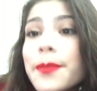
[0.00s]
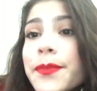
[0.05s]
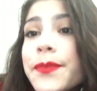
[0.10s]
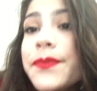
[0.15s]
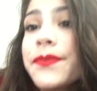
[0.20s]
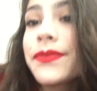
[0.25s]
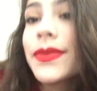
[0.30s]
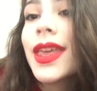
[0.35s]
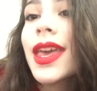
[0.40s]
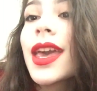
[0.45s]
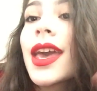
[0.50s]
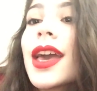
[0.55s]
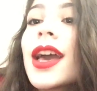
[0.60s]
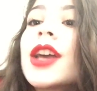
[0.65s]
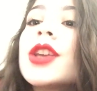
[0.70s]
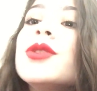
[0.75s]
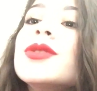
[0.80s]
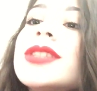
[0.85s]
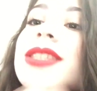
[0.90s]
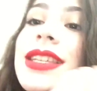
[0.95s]
Mm-hmm.
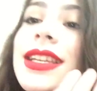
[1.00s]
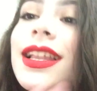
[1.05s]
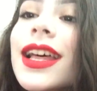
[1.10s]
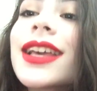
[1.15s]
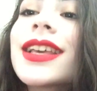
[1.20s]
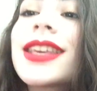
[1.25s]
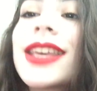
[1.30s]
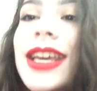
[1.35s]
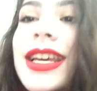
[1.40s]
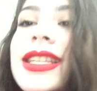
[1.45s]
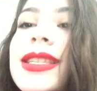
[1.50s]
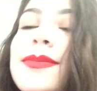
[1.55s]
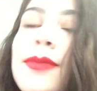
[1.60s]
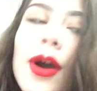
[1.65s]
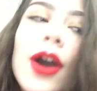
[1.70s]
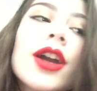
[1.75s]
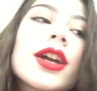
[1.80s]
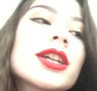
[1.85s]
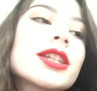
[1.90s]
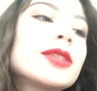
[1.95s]
You'd see like kiss
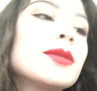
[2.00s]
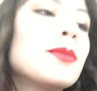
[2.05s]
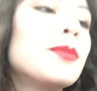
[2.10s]
marks.